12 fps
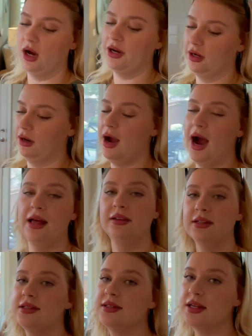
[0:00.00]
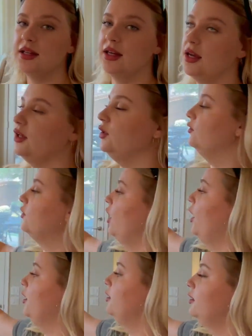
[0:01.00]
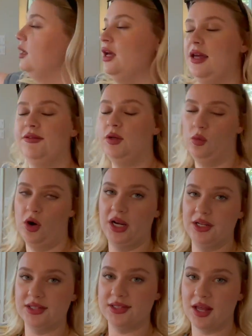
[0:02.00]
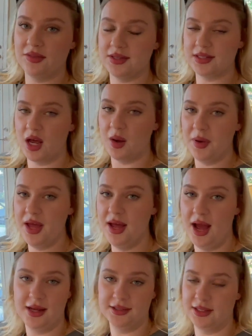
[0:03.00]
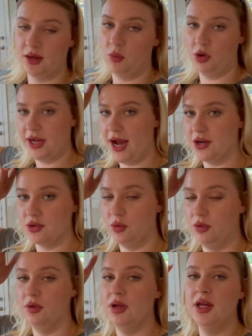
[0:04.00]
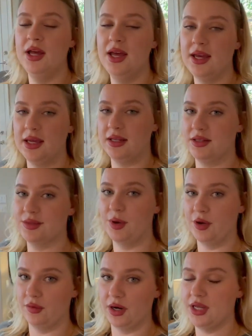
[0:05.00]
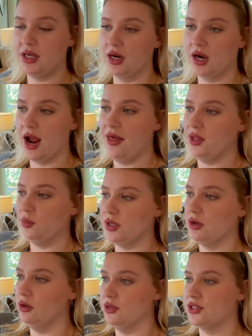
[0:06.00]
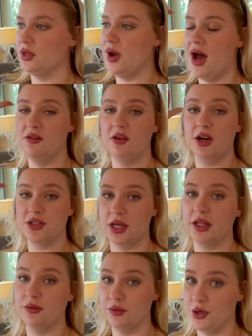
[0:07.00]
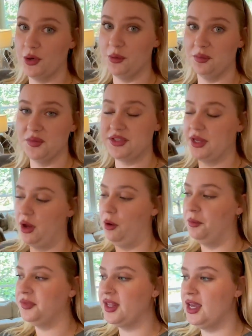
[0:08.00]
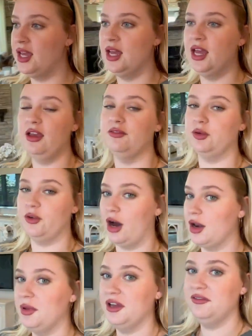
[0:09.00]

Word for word: got your island seating, you've got, if you wanted to set this up as like a more casual eating spot over here, and then we also have our dining room. So if you've got a big